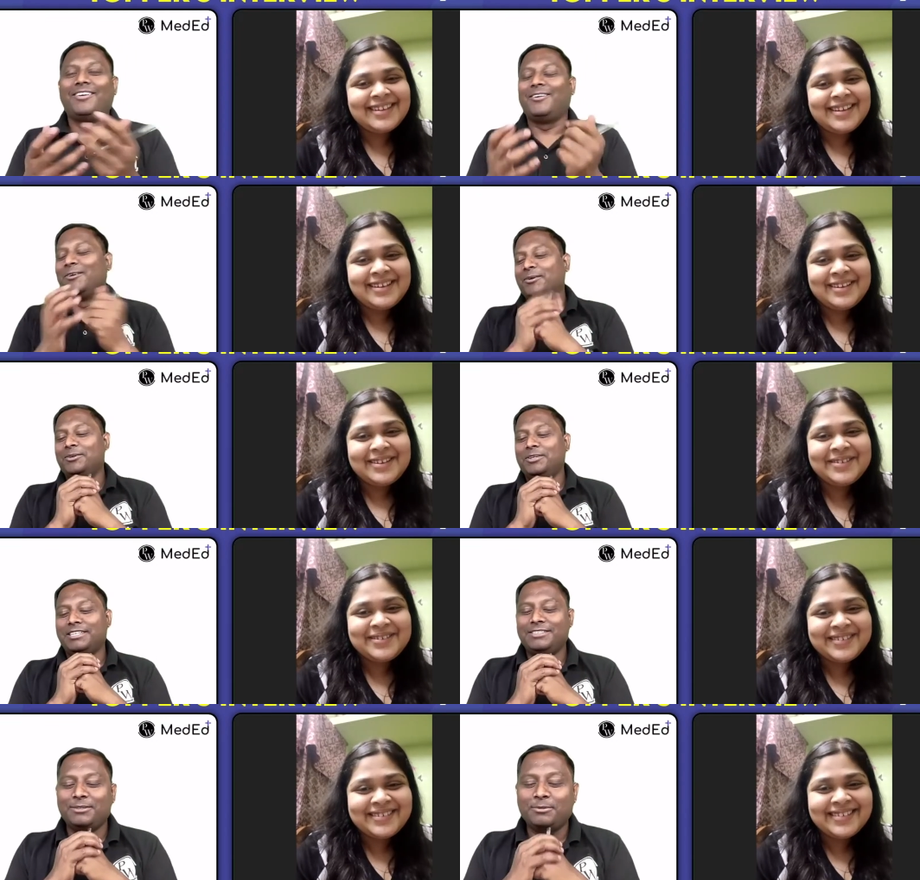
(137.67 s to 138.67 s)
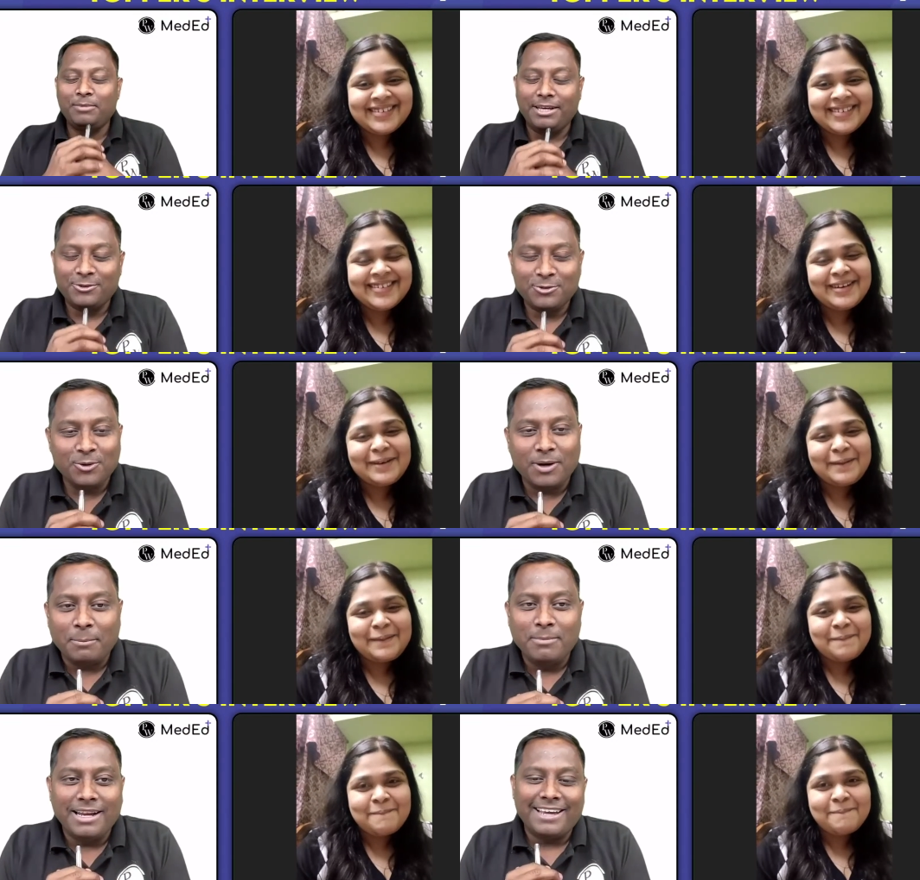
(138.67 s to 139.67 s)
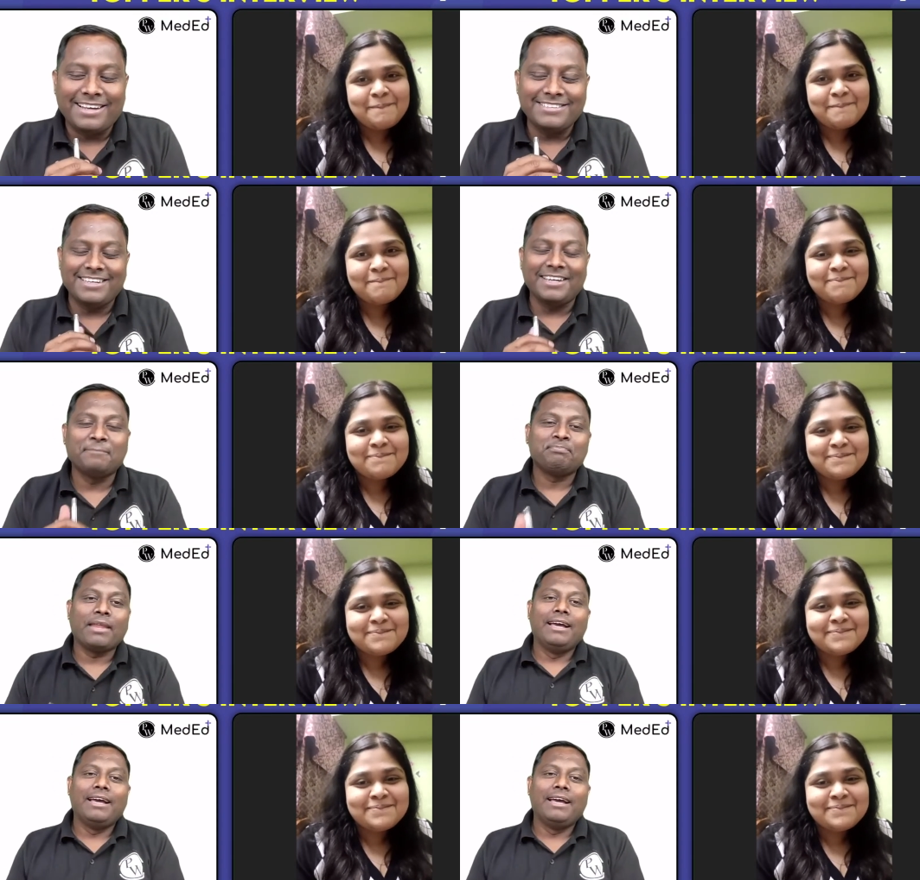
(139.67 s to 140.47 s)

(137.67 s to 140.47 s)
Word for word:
Speaker 1: no, no. being so humble, I can say.